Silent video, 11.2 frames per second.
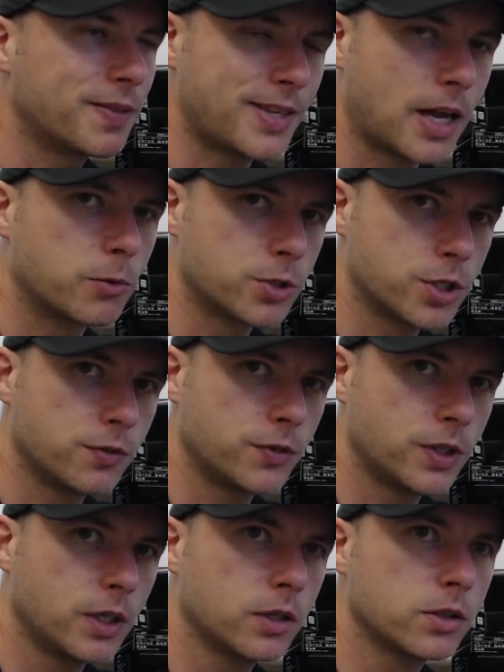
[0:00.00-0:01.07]

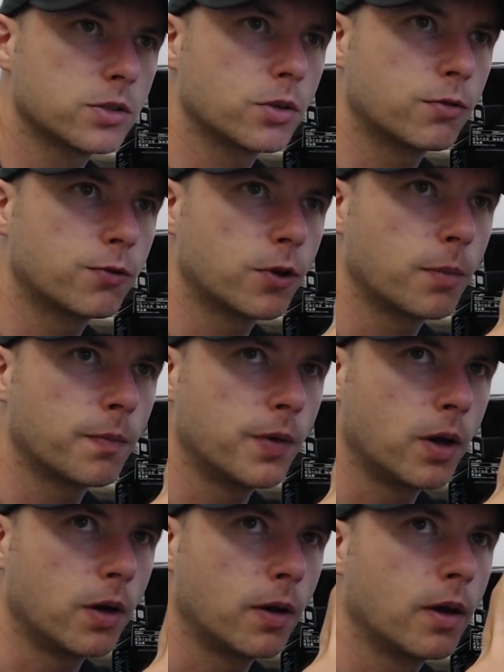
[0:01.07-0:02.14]
downshifting. So from
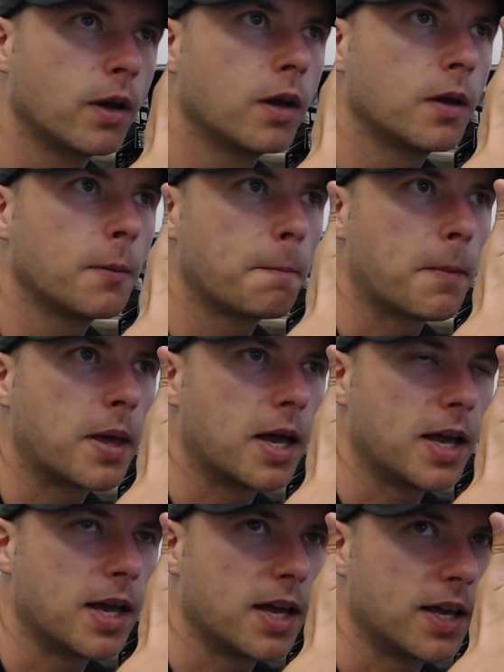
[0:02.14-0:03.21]
the
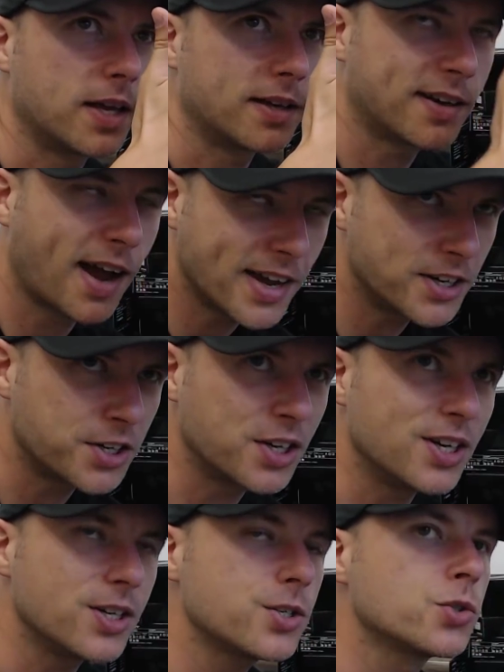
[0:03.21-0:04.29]
higher
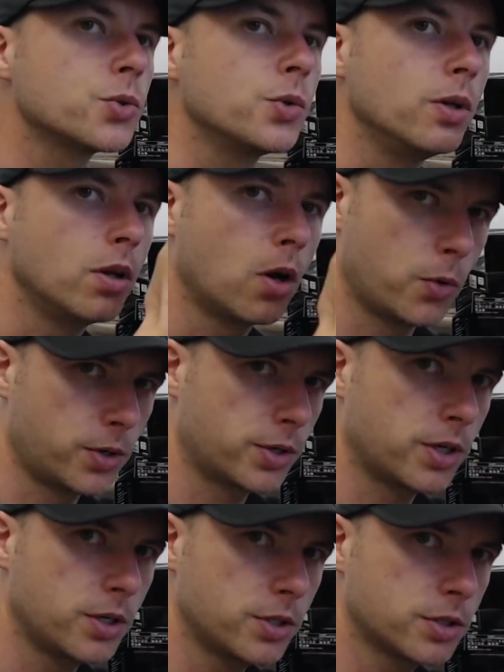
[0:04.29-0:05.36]
gears to the lower
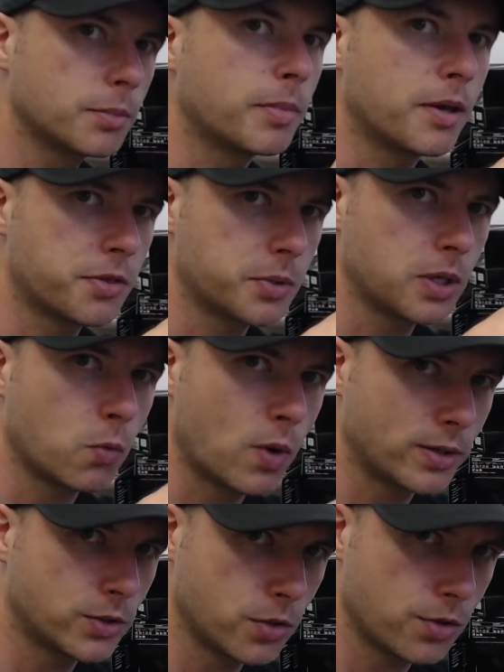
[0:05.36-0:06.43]
gears by 3,
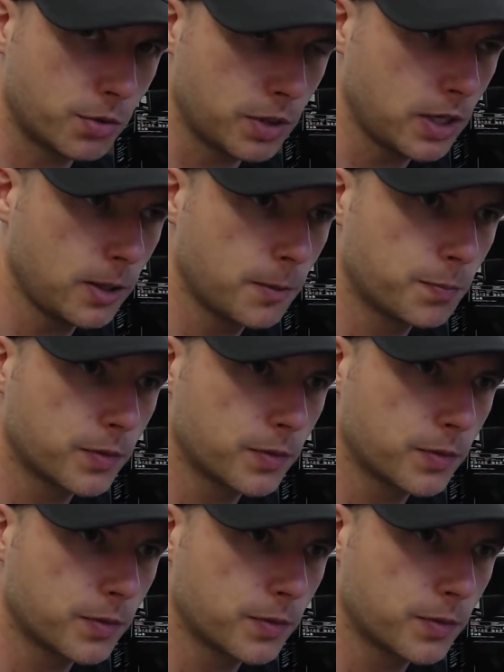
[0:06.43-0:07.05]
1, 2, 3.